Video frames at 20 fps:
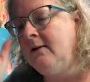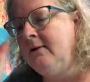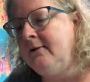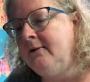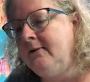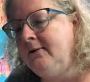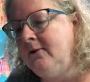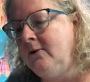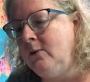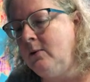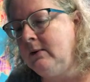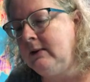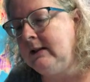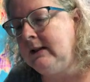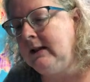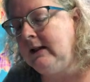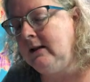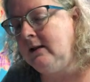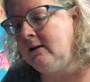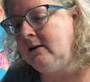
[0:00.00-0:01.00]

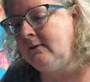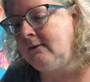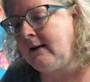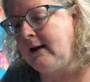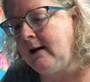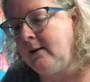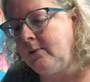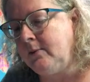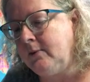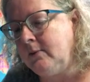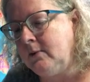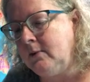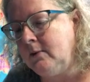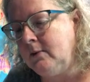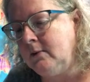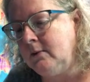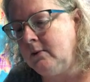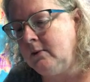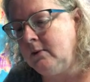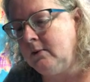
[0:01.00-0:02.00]
14th of
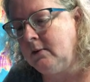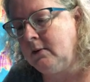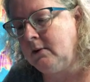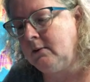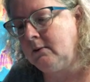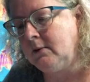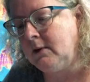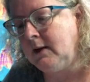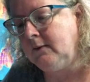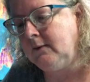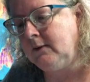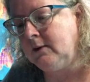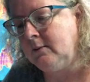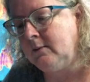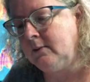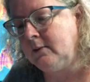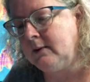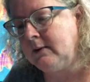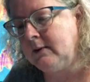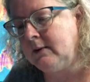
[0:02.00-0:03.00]
April. Arrived in
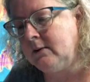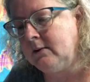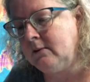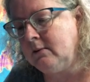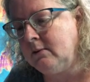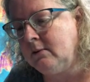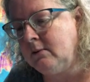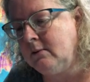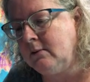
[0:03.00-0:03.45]
Bristol.